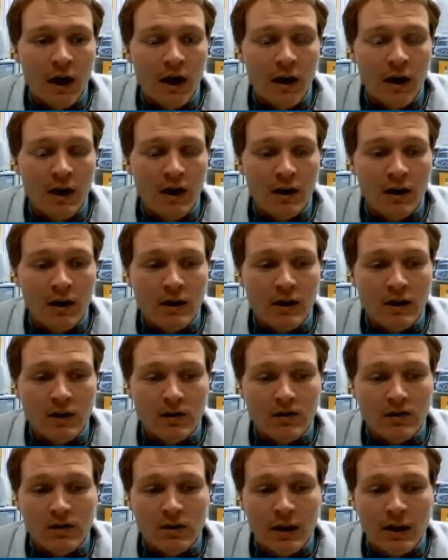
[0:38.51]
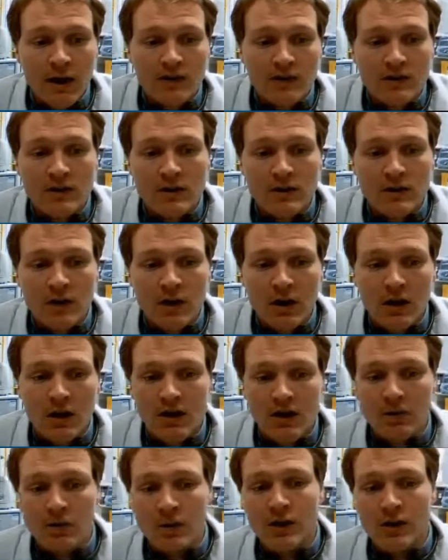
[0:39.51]
And then in 2009,
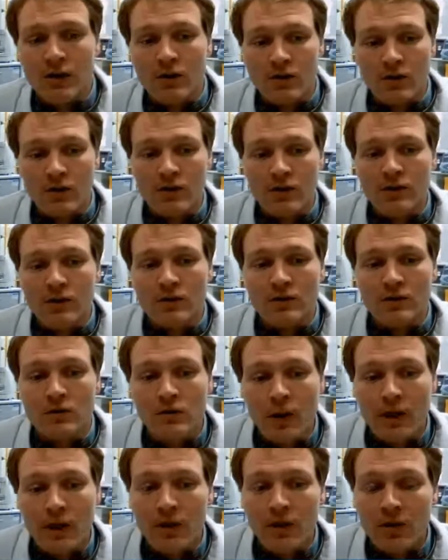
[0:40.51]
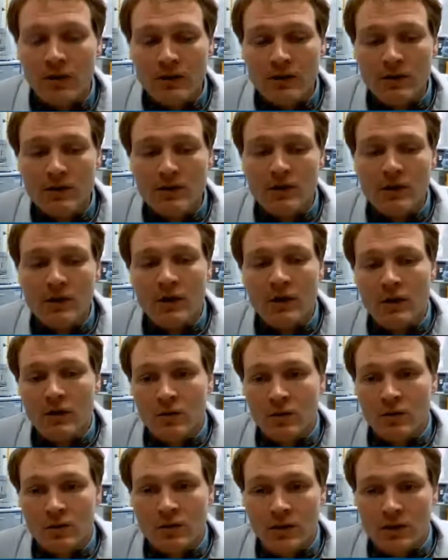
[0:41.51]
I went on to do my honours,
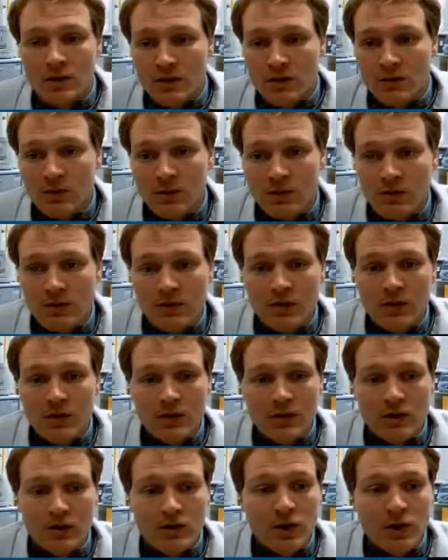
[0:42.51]
which I did with Dr.